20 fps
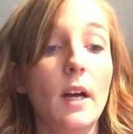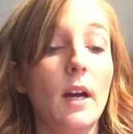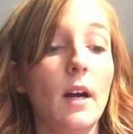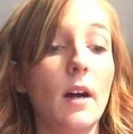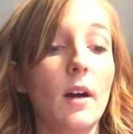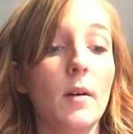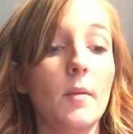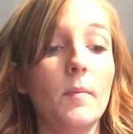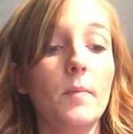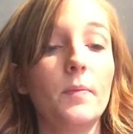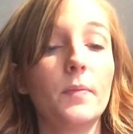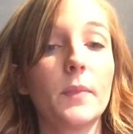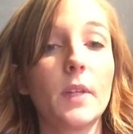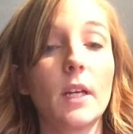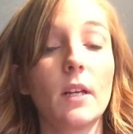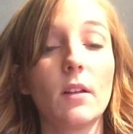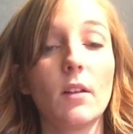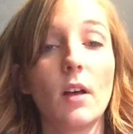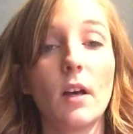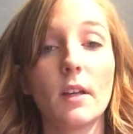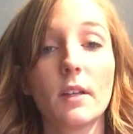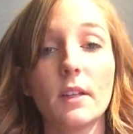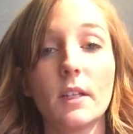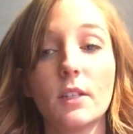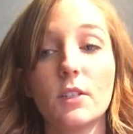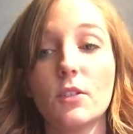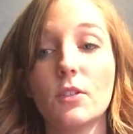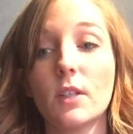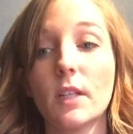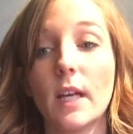And a lot of
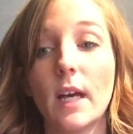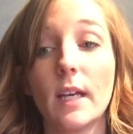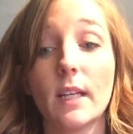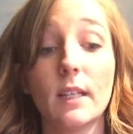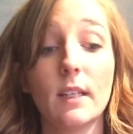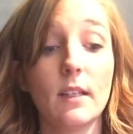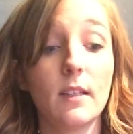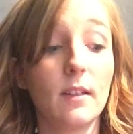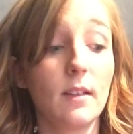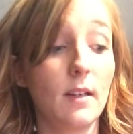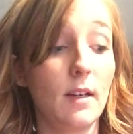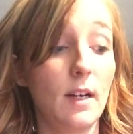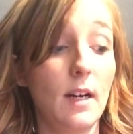things you can add in.